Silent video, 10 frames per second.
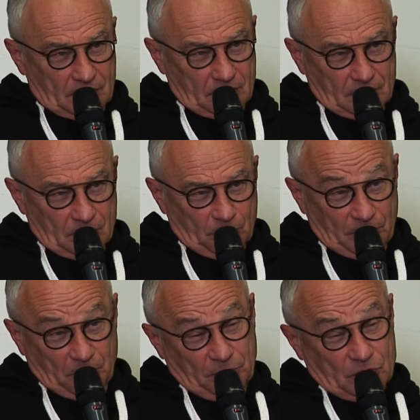Andrew's
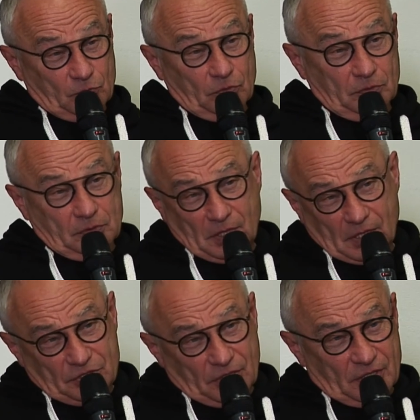descent, and
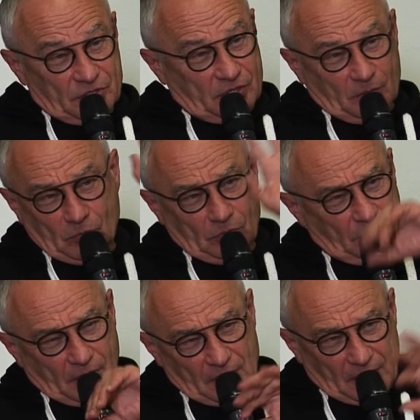when the weather
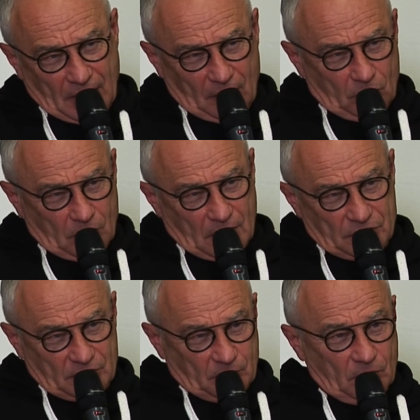is good, I can
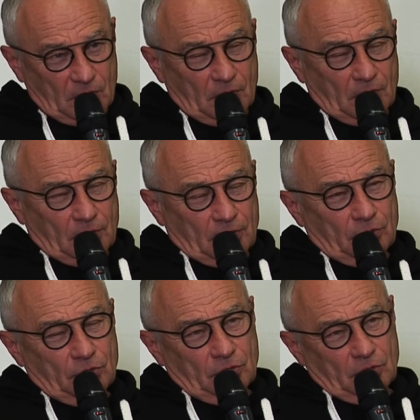see
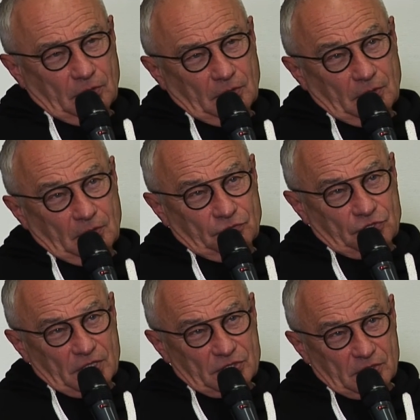uh,
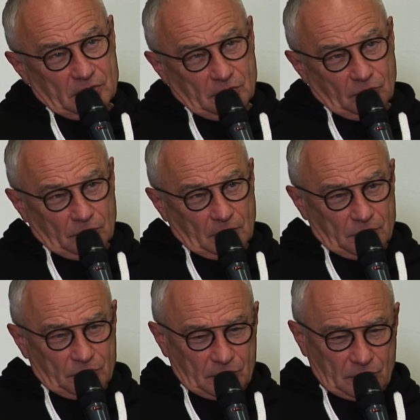Vyshgorod,
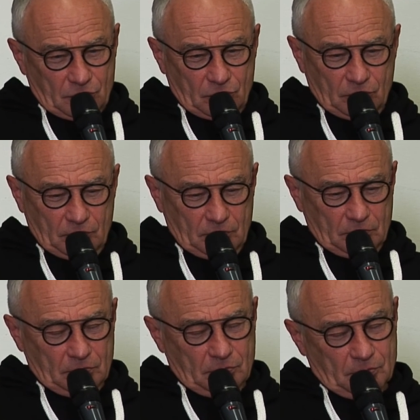the town of
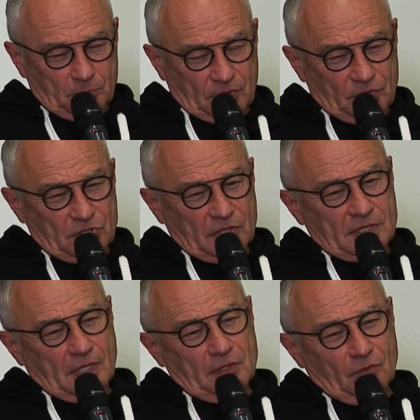Vyshgorod, uh, city
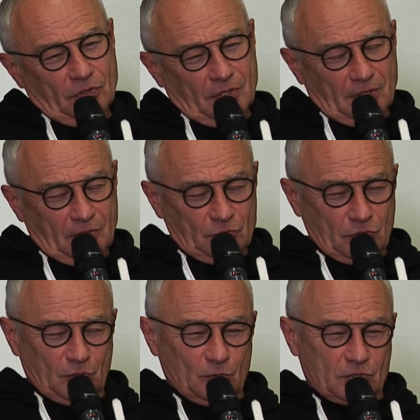satellite of Kiev.